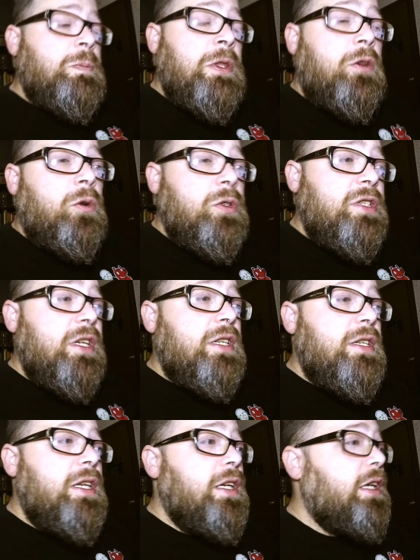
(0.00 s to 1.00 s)
the whole
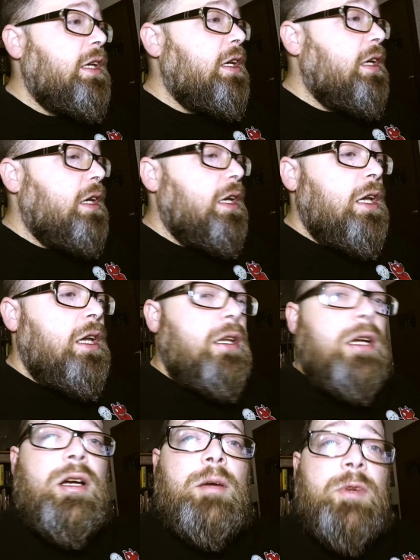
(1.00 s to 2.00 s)
60, and
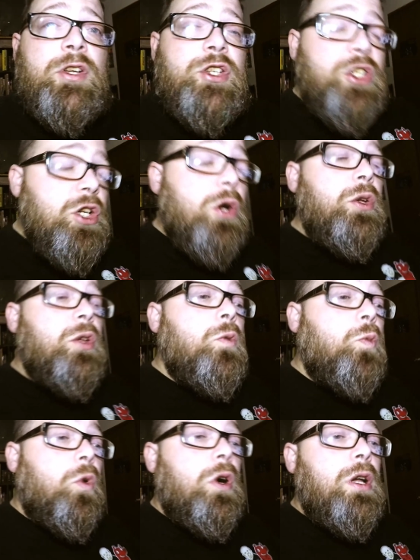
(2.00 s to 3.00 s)
I'm gonna show you
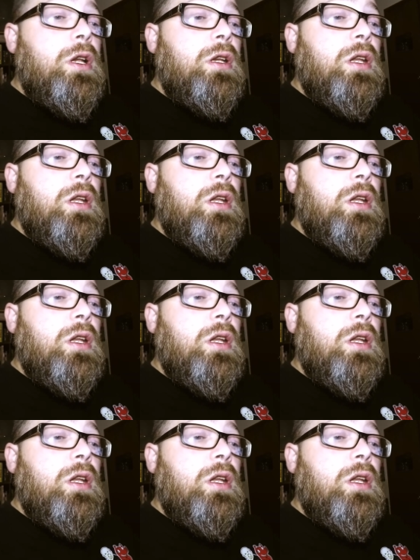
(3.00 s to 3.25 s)
what